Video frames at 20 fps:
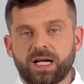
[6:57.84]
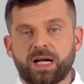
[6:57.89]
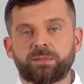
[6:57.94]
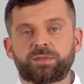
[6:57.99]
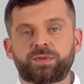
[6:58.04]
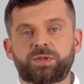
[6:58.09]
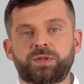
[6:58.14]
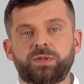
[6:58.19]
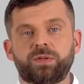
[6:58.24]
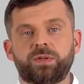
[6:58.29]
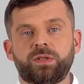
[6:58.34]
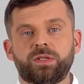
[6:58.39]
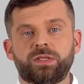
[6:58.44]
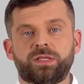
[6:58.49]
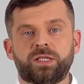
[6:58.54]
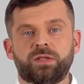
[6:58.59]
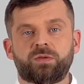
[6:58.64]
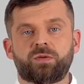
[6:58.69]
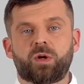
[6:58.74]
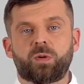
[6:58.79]
up to
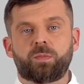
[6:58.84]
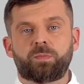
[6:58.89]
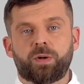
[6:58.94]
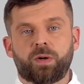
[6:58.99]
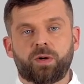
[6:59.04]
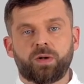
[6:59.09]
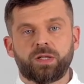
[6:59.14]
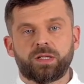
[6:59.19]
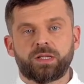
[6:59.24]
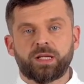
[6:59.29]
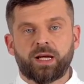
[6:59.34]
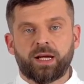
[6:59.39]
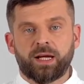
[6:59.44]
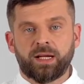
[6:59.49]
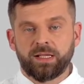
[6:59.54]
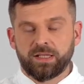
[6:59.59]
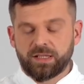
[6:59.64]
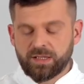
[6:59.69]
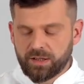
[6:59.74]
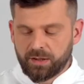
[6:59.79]

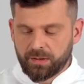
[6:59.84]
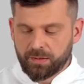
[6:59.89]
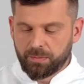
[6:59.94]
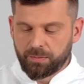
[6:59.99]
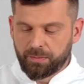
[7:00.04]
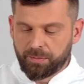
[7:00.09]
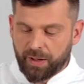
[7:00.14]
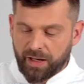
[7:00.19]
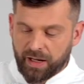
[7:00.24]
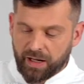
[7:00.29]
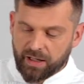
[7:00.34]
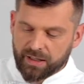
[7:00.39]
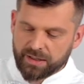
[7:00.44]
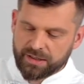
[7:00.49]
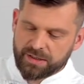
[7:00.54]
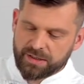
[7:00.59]
0.8 bars.